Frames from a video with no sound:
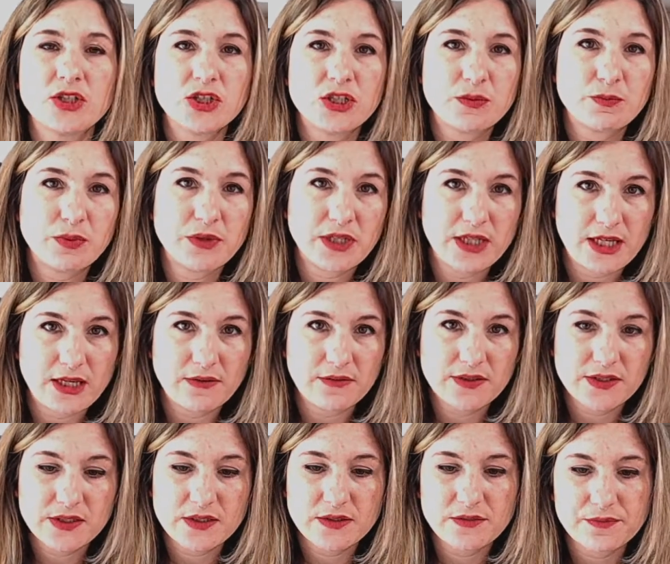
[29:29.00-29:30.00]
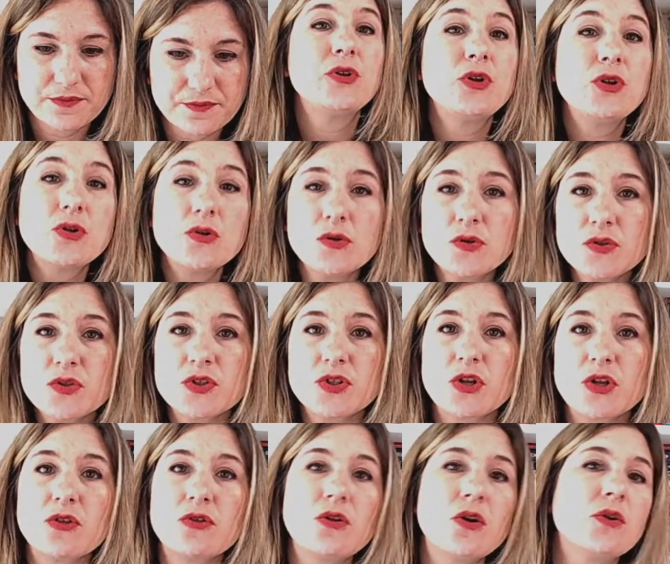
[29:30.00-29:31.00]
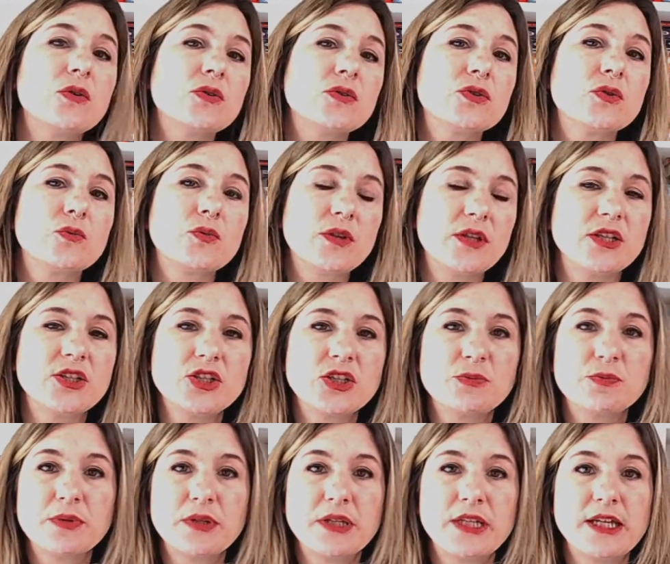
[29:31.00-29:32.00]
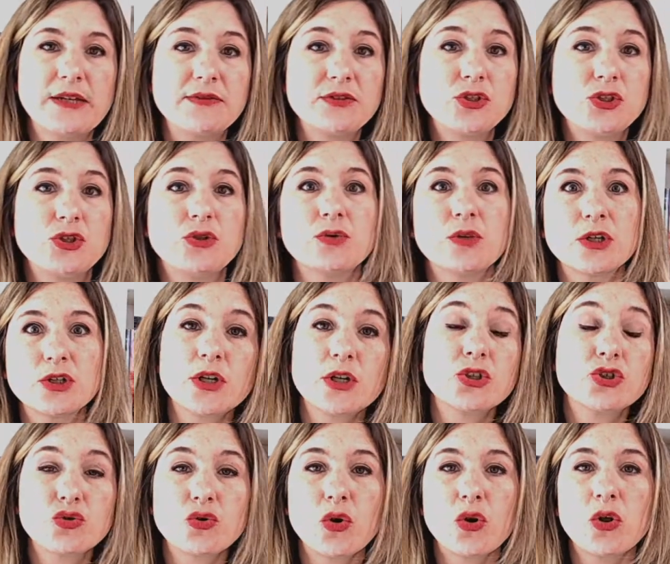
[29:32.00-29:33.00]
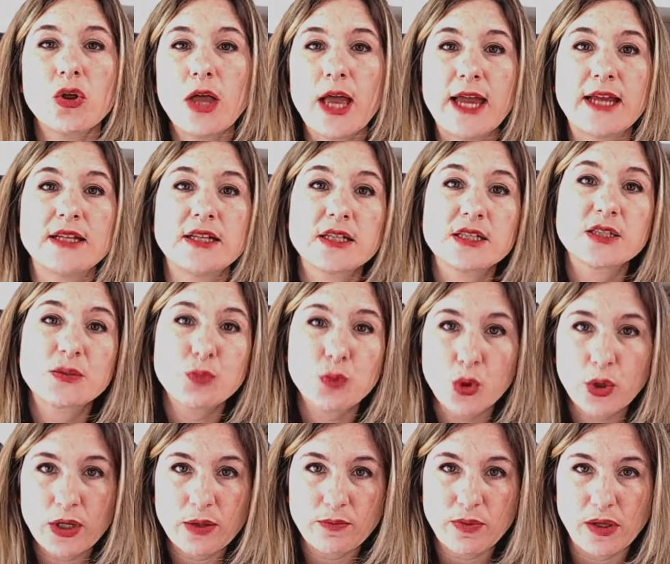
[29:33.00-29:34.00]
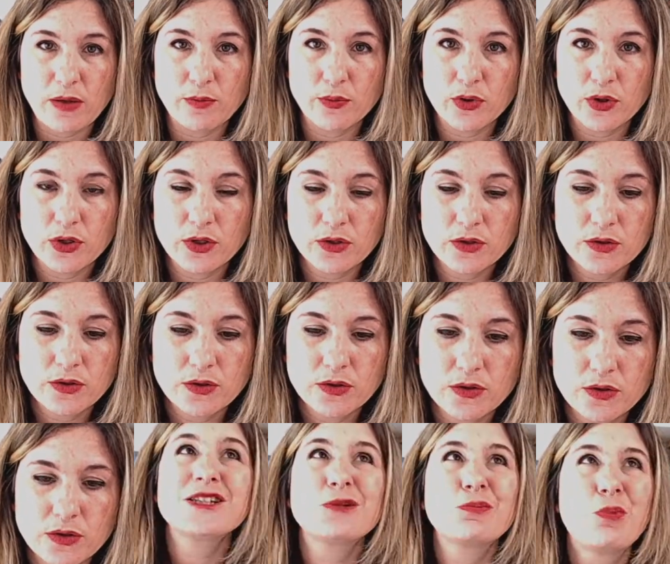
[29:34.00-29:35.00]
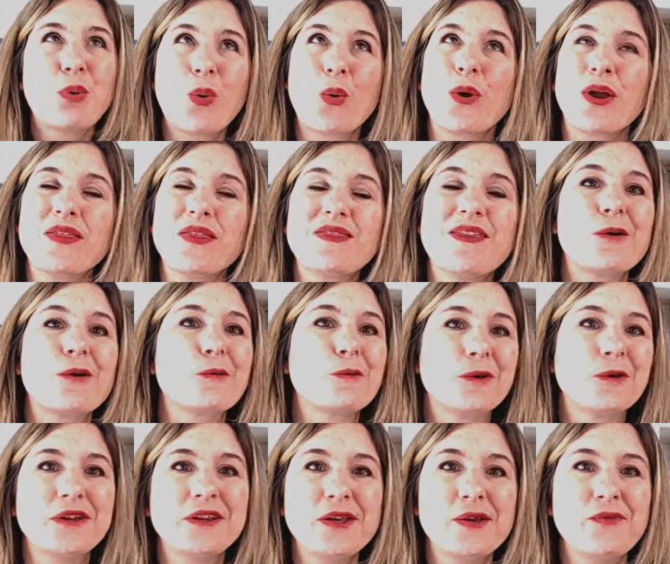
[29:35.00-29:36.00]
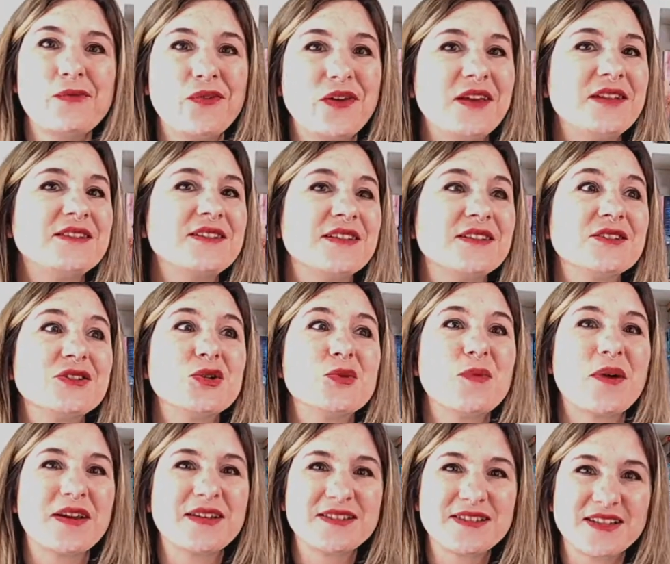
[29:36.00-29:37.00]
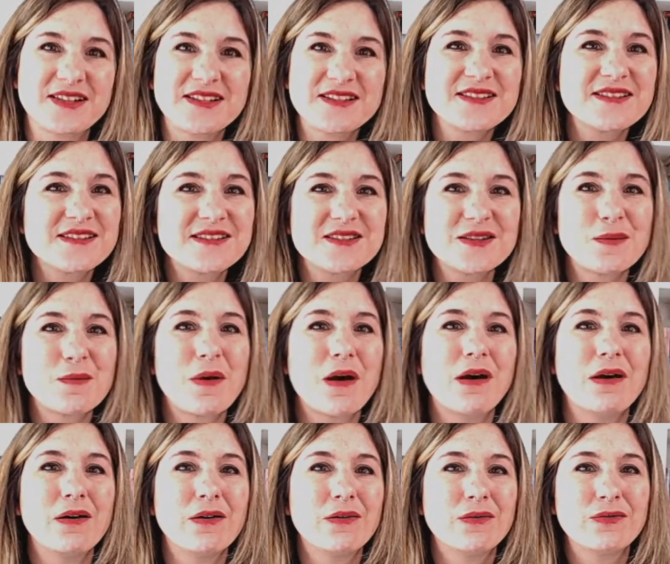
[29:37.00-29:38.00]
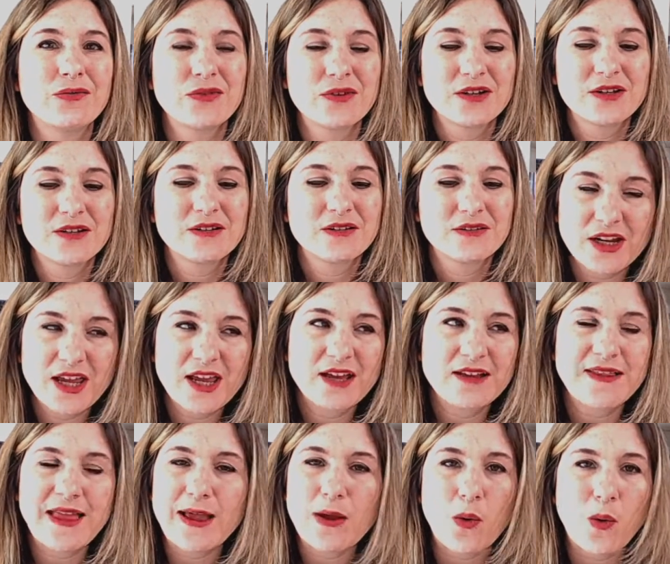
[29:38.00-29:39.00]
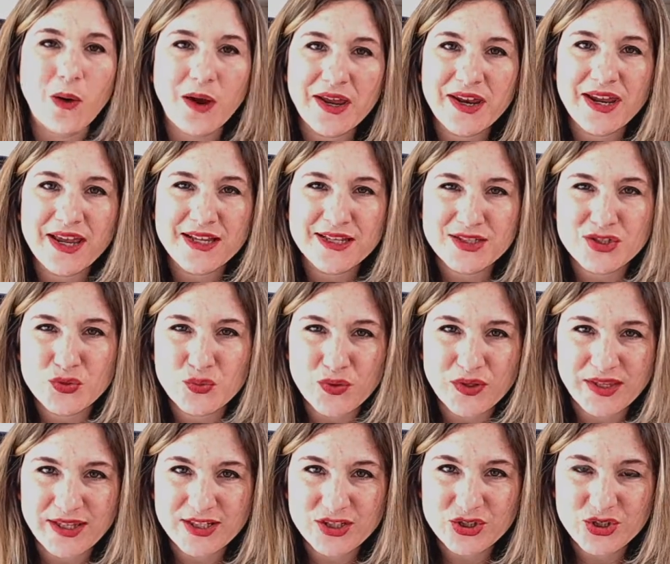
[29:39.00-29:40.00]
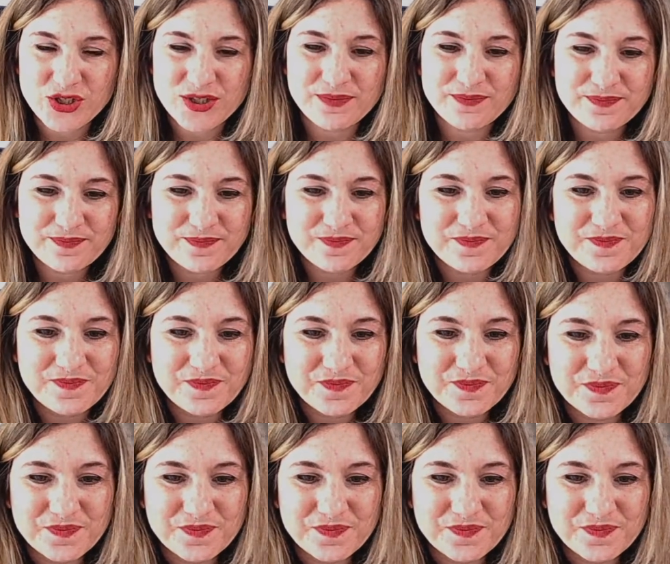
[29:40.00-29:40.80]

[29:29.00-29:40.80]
religious beliefs, and people used those religious beliefs to control and exploit people. There's this point that really feeds into my cynicism of regarding like organized religion